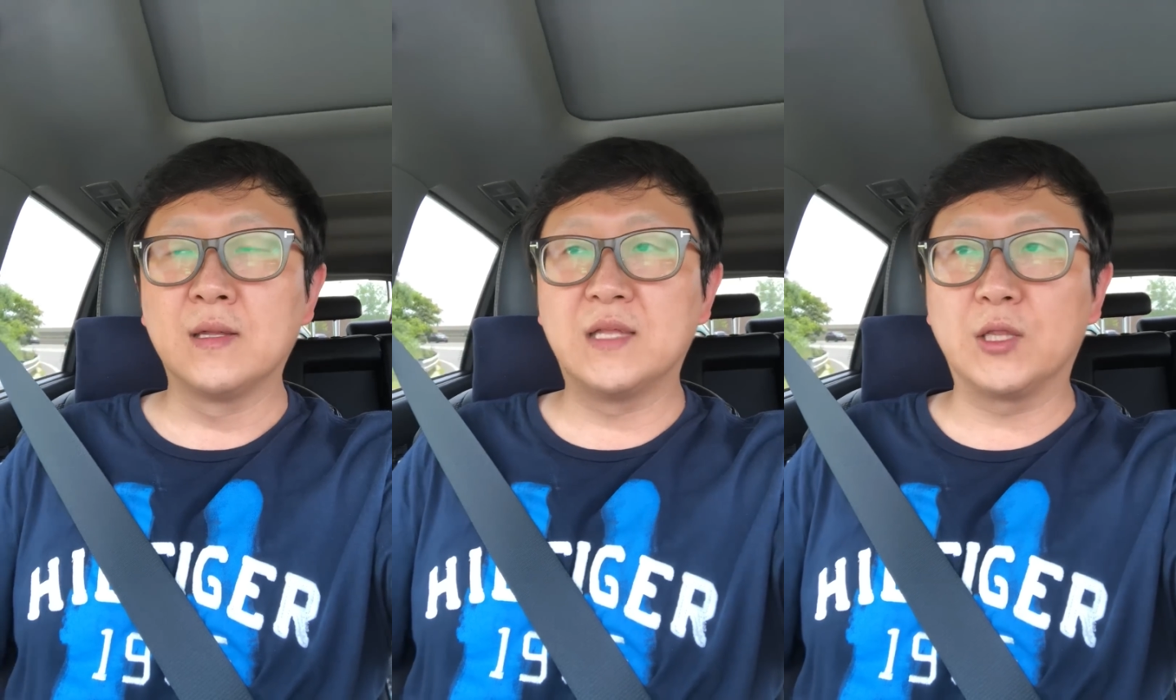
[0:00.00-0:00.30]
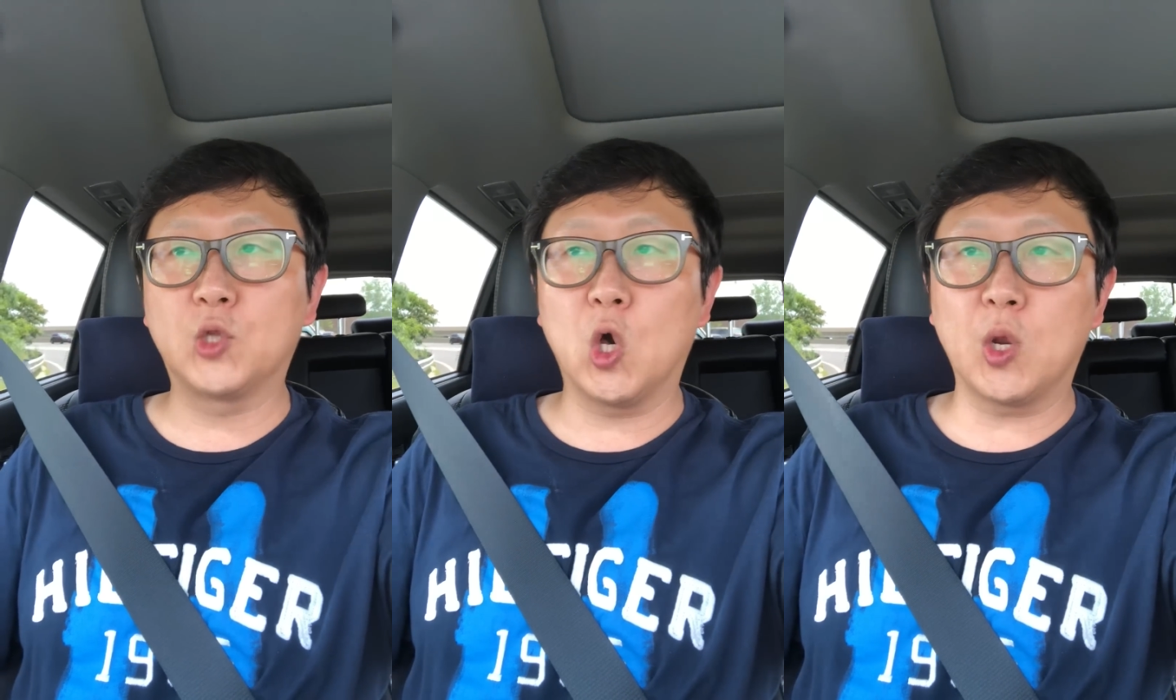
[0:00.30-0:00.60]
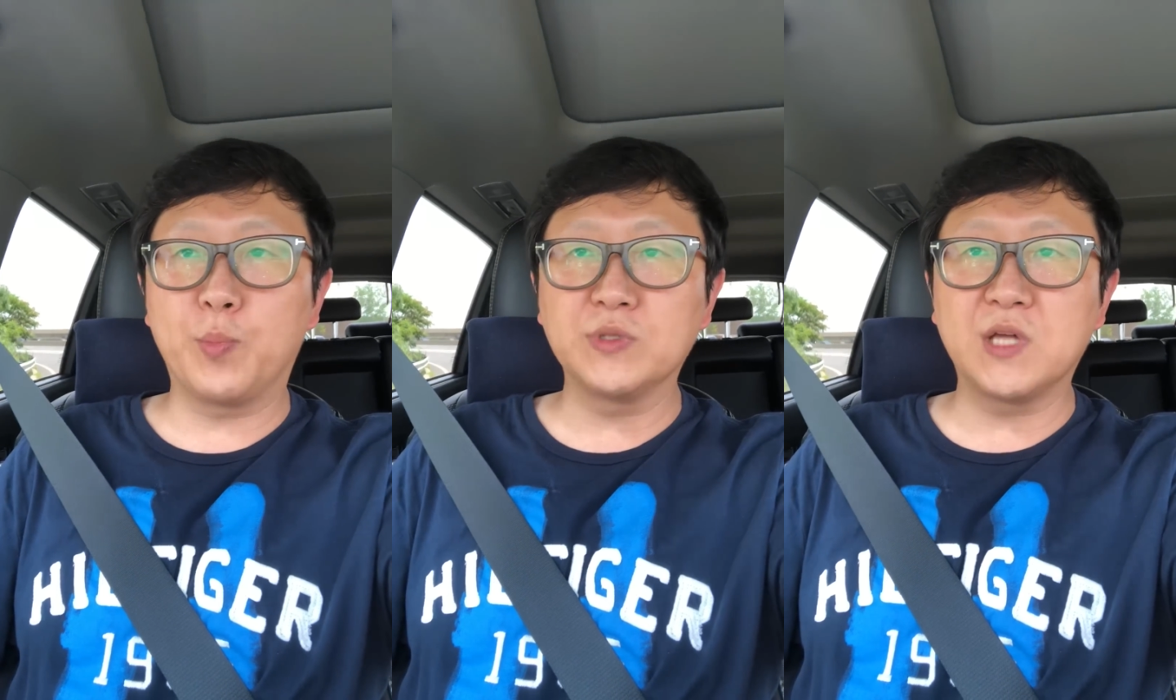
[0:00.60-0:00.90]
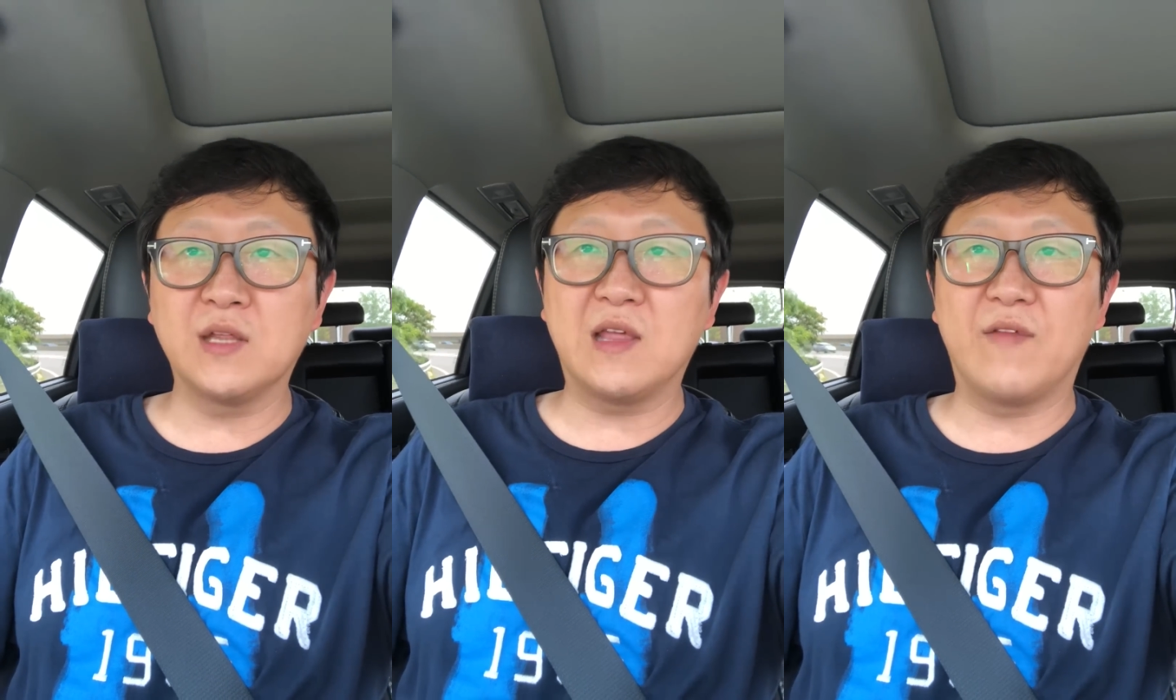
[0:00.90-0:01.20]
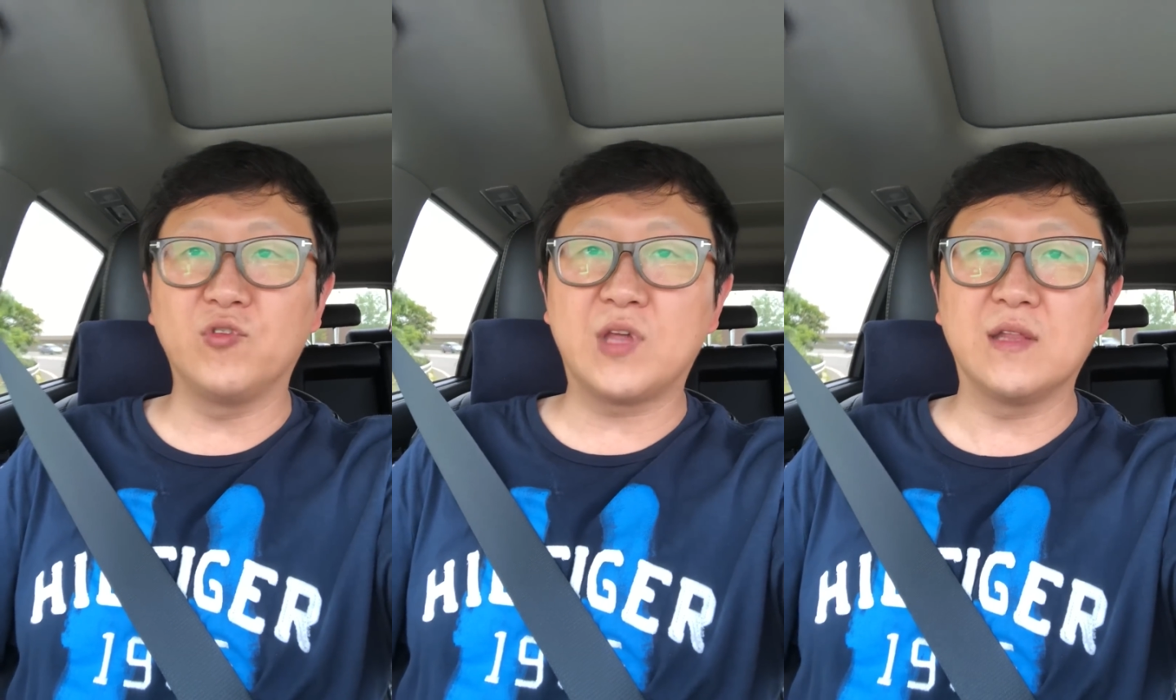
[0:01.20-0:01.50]
Then 30%
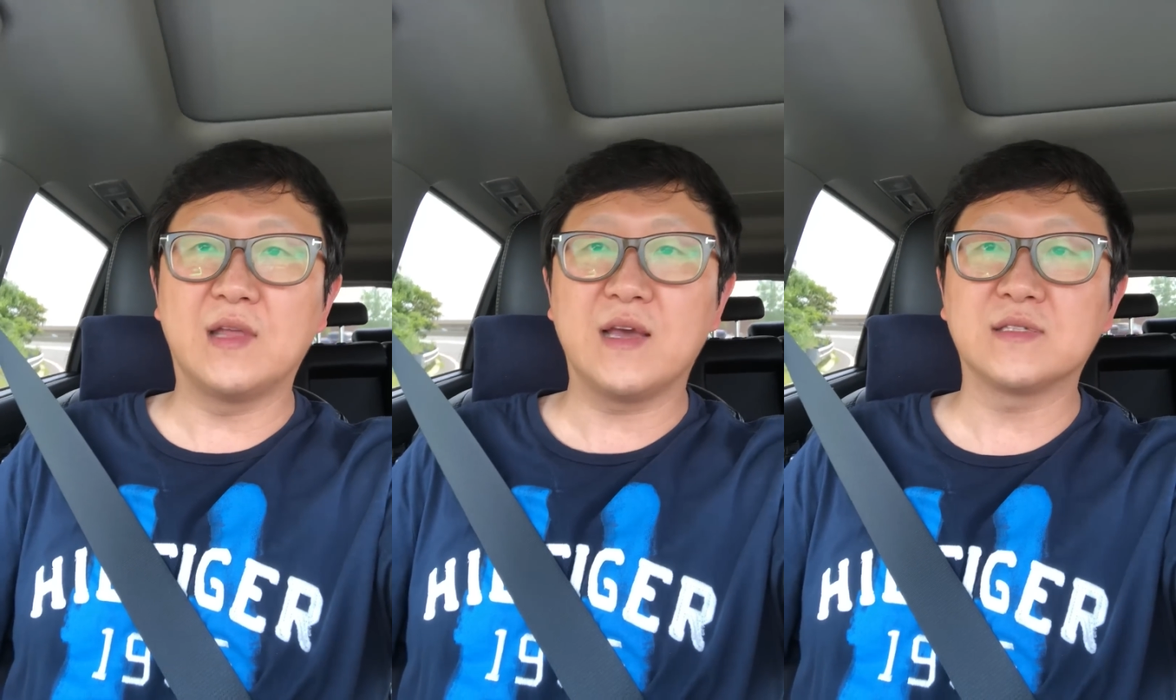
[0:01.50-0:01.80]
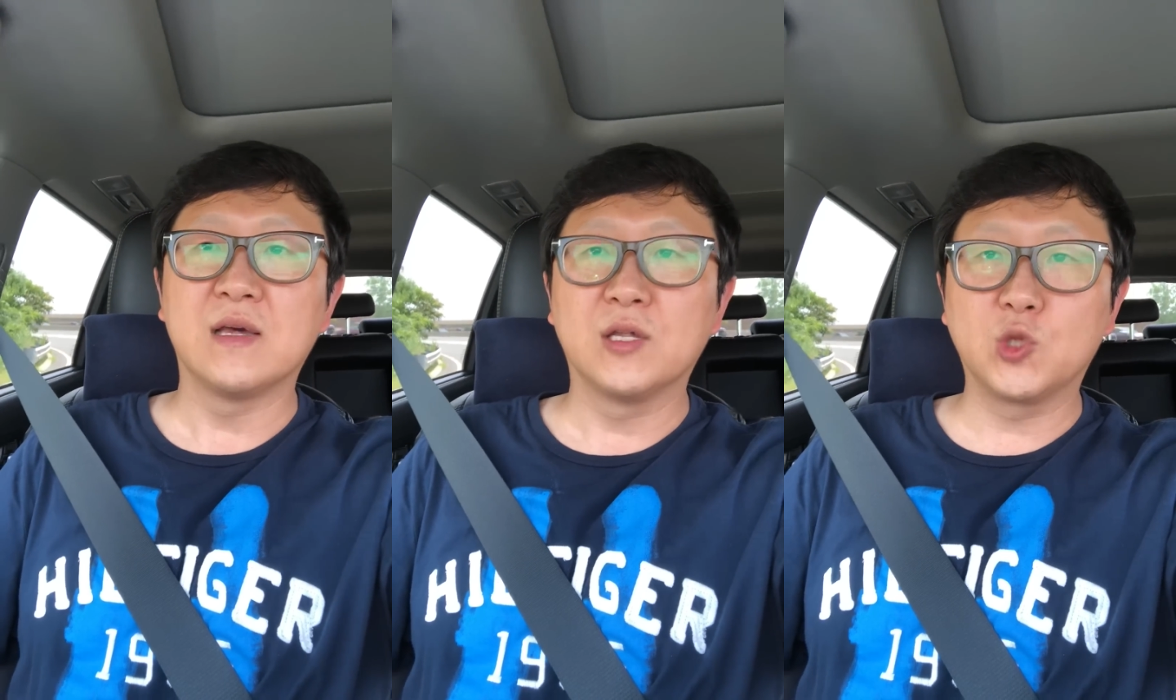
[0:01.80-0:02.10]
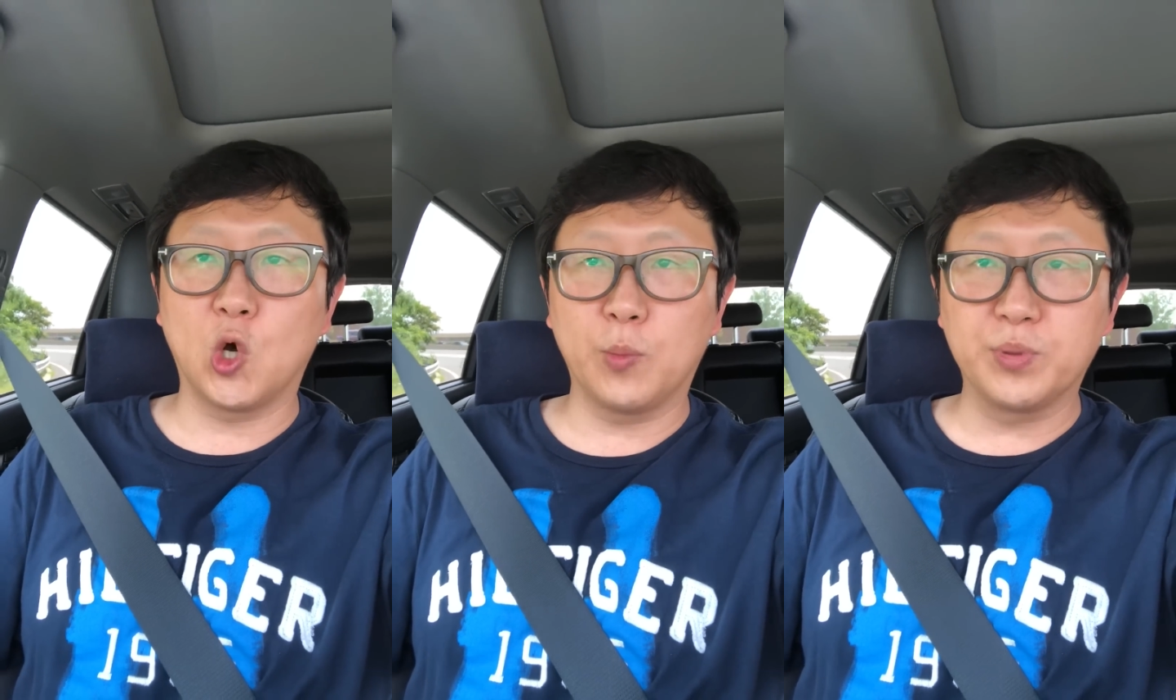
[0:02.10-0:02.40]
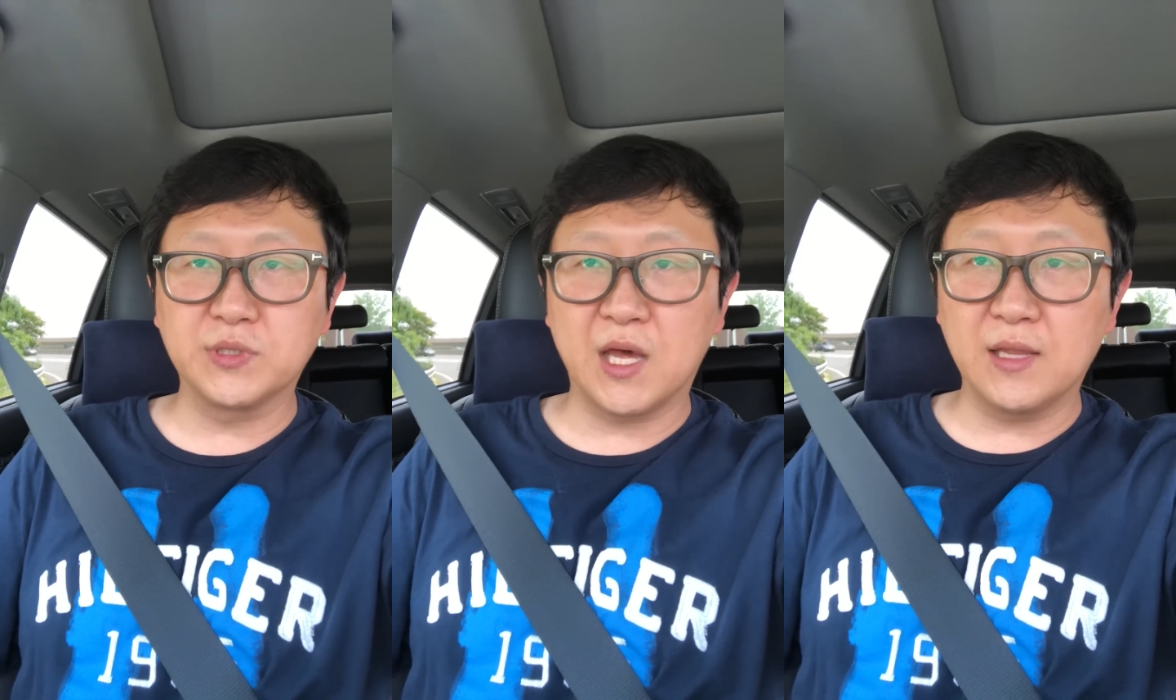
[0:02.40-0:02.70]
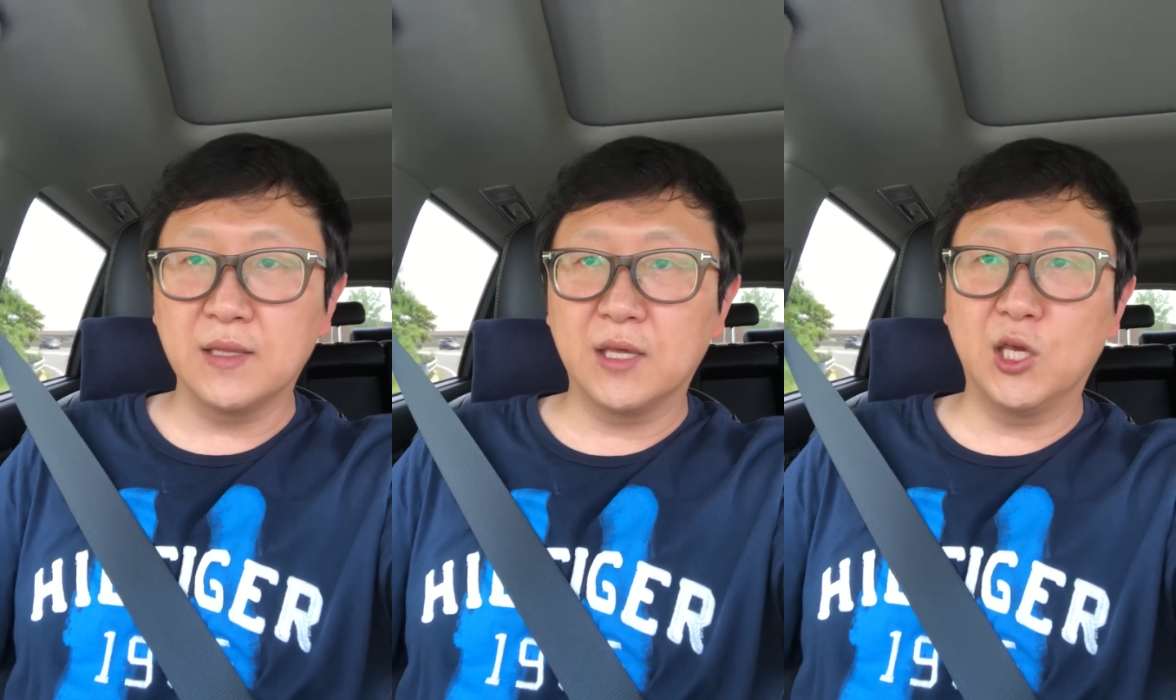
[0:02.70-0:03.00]
every 10 days,
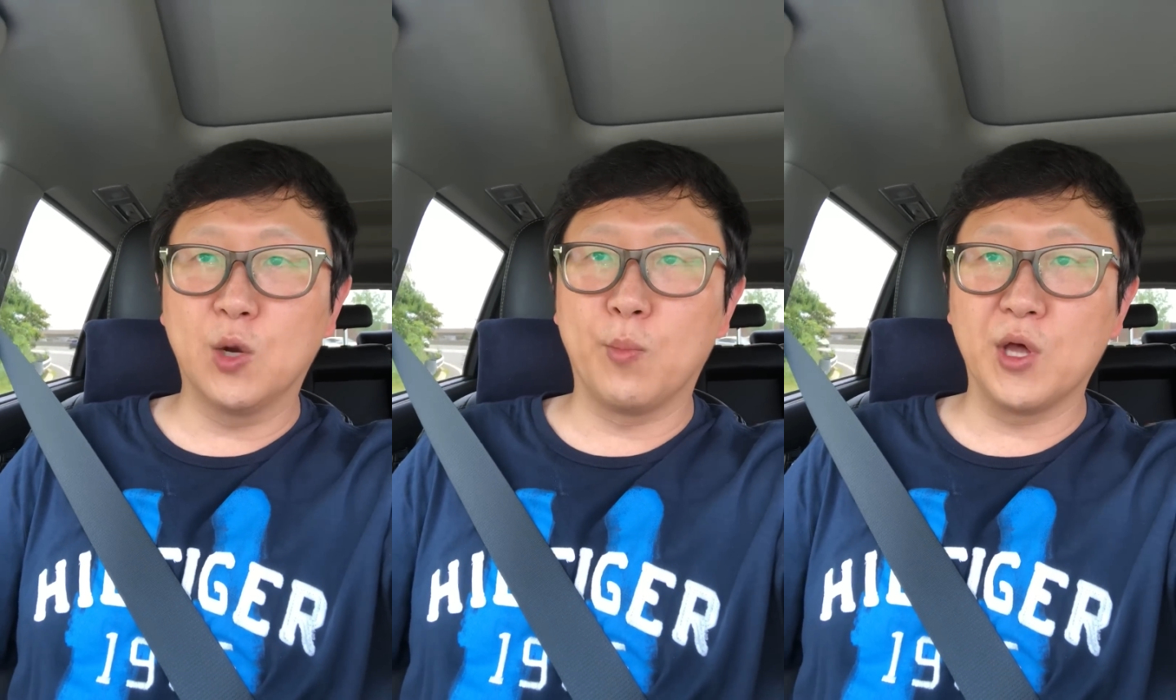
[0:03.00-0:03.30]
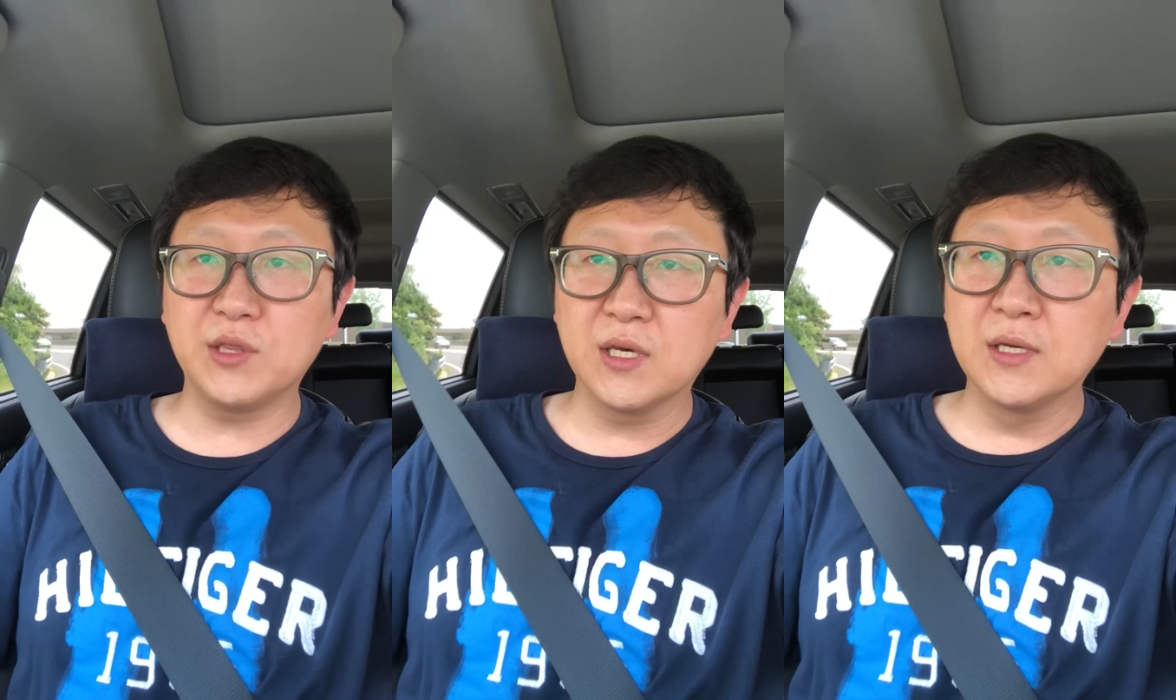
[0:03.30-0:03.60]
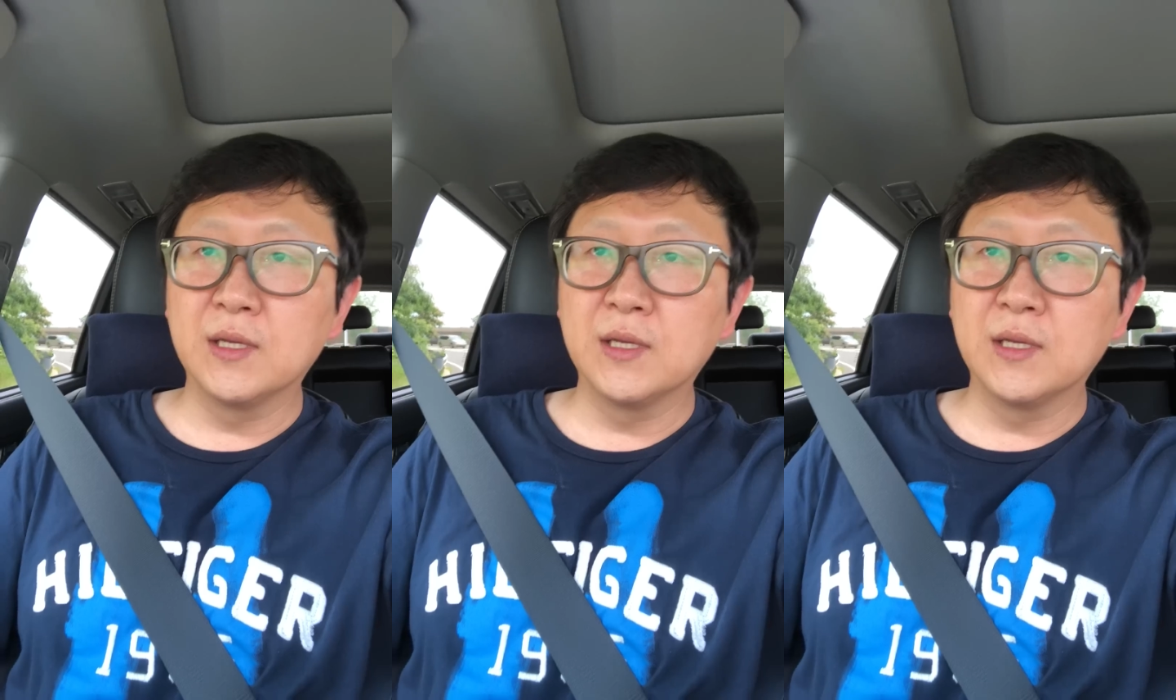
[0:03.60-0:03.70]
30% in a month,